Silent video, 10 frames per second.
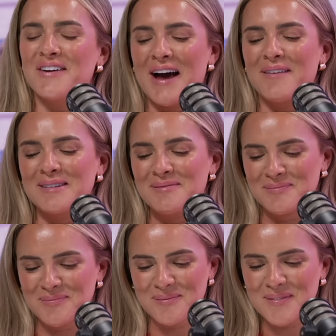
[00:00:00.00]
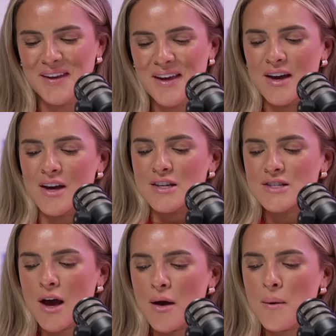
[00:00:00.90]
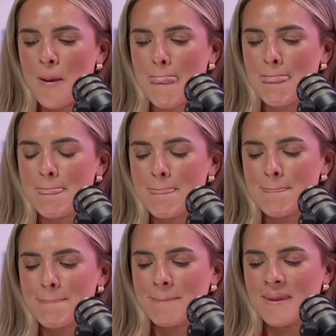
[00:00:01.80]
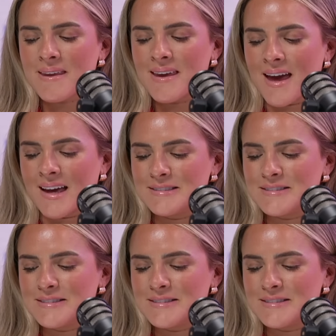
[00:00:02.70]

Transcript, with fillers: on that one. So what? something golden. Yeah.